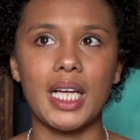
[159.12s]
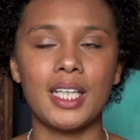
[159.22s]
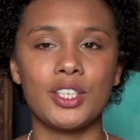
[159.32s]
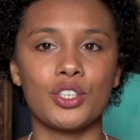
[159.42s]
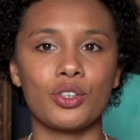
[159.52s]

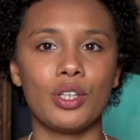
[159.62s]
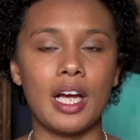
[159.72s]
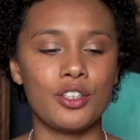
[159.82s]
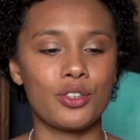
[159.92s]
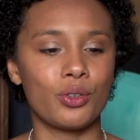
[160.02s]
and
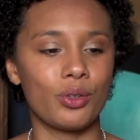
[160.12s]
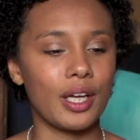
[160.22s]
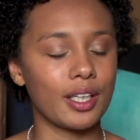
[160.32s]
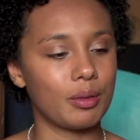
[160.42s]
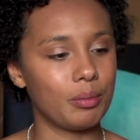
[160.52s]
you're
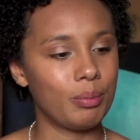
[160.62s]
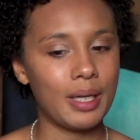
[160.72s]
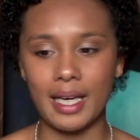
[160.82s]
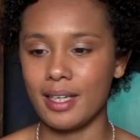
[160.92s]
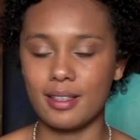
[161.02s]
like
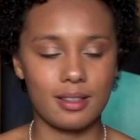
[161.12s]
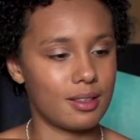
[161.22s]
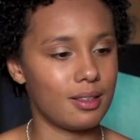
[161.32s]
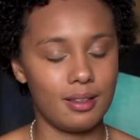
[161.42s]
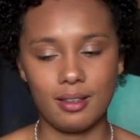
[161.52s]

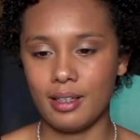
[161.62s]
placed